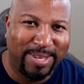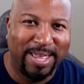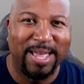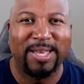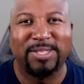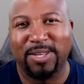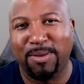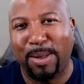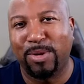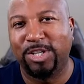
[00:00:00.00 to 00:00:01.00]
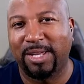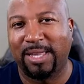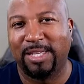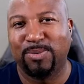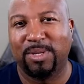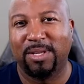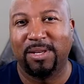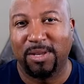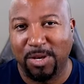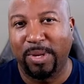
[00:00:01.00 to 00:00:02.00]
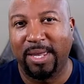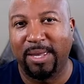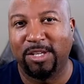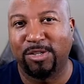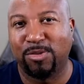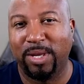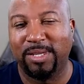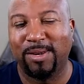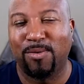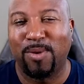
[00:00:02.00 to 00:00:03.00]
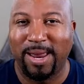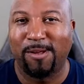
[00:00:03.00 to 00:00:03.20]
So you might want to check out this one, new one he just released right now.